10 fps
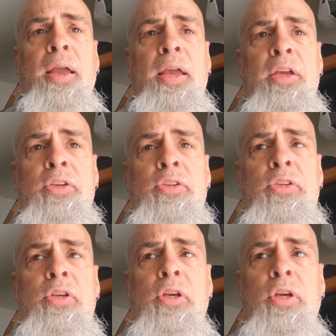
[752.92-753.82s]

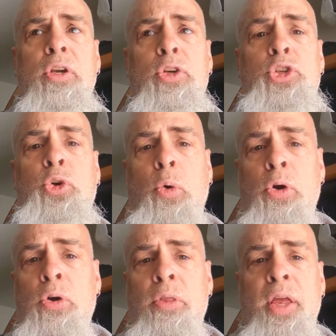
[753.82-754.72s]
is
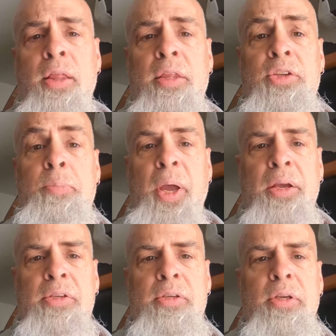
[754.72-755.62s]
shorter than the
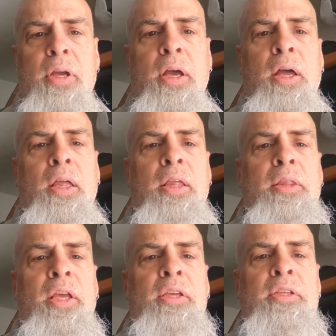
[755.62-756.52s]
specs
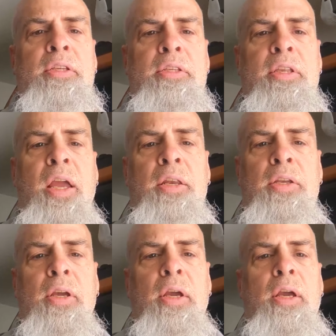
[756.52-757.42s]
that they
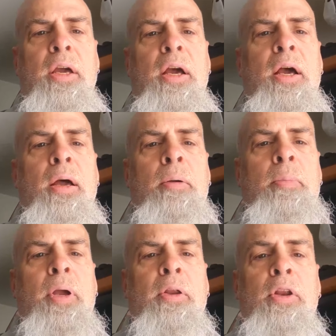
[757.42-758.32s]
state.
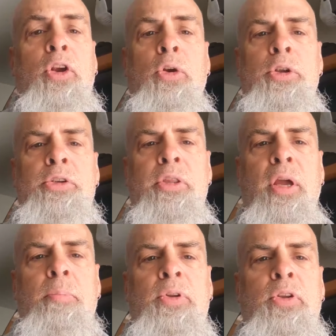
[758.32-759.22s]
I'd encourage
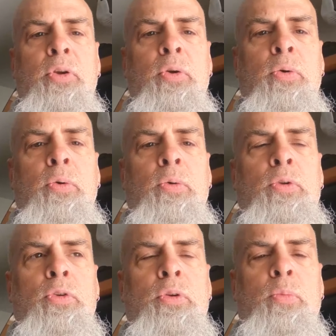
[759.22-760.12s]
them to
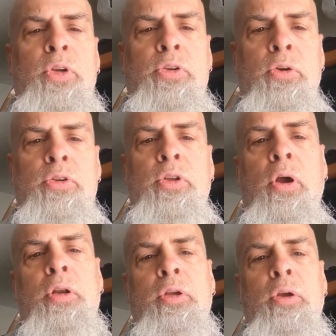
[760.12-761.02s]
do some research,
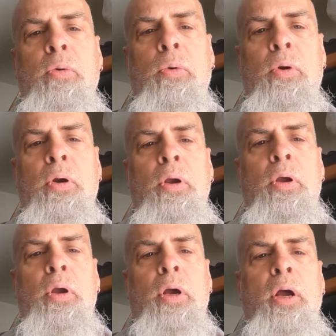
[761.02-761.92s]
talk to
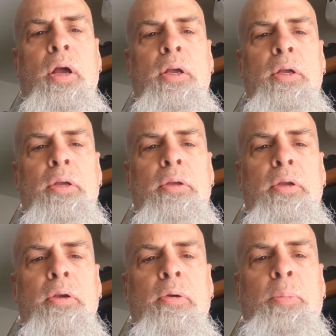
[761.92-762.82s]

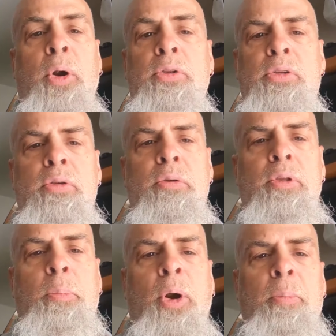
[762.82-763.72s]
your parts
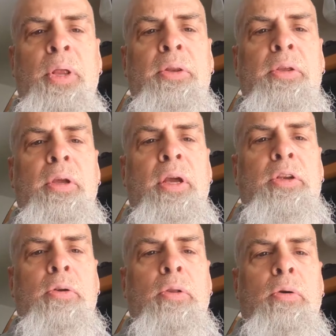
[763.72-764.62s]
department
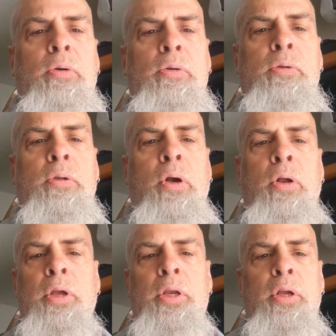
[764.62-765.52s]
at your local
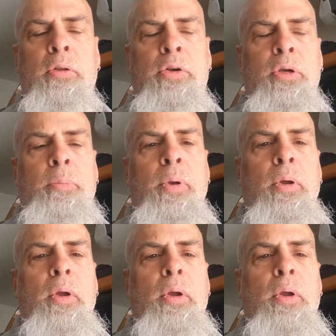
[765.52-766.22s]
Harley dealership,